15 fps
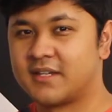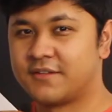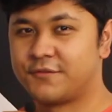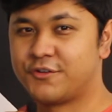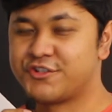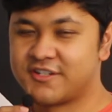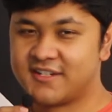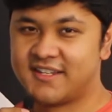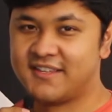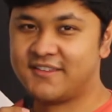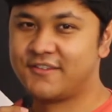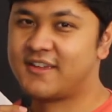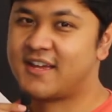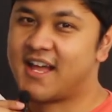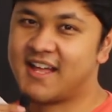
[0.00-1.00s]
Unfortunately,
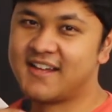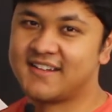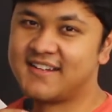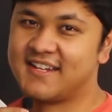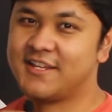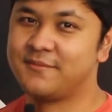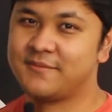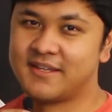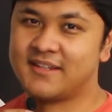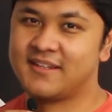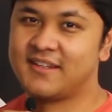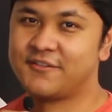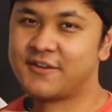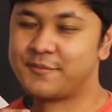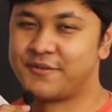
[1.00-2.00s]
you can't claim
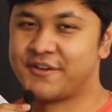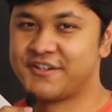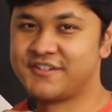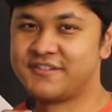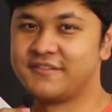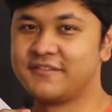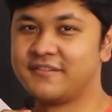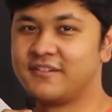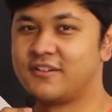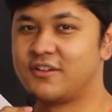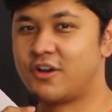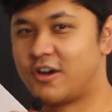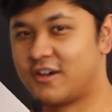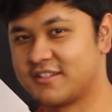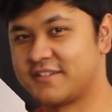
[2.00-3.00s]
any reparation
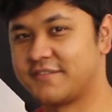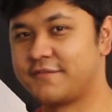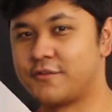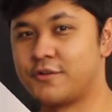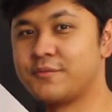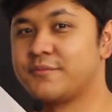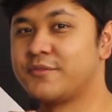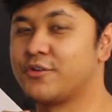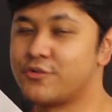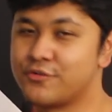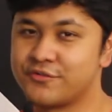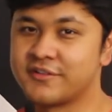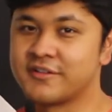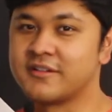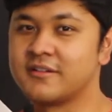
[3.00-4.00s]
costs from your
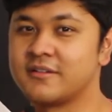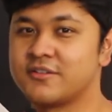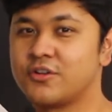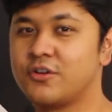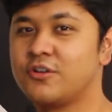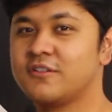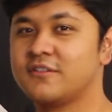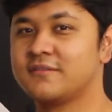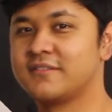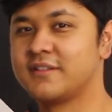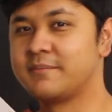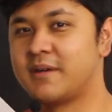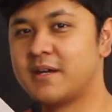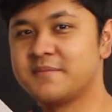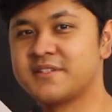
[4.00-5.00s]
owner. all
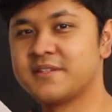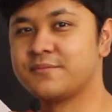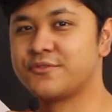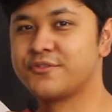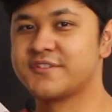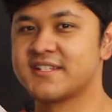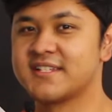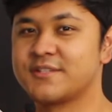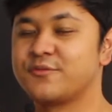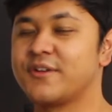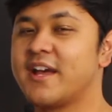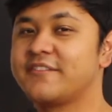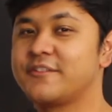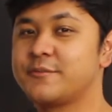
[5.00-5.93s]
the bumps and bruises will have